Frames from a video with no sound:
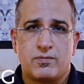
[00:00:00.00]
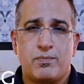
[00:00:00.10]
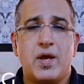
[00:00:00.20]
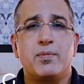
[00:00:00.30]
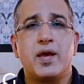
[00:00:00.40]

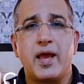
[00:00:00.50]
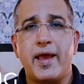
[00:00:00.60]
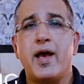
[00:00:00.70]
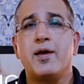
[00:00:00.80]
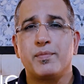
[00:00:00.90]
maybe
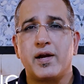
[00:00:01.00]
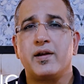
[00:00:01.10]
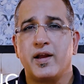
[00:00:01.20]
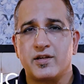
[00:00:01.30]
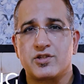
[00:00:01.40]
AI might
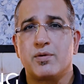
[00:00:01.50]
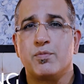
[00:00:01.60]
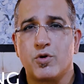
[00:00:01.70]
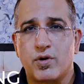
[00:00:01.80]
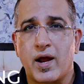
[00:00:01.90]
take some
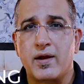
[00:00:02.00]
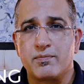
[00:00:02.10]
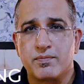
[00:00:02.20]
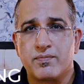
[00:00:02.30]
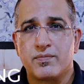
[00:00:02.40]
more
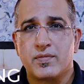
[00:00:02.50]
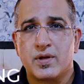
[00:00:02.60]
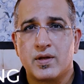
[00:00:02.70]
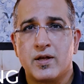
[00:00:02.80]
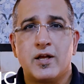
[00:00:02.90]
time.
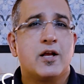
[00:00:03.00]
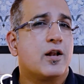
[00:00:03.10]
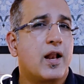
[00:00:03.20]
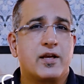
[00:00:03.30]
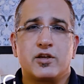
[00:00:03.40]

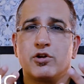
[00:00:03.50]
Like,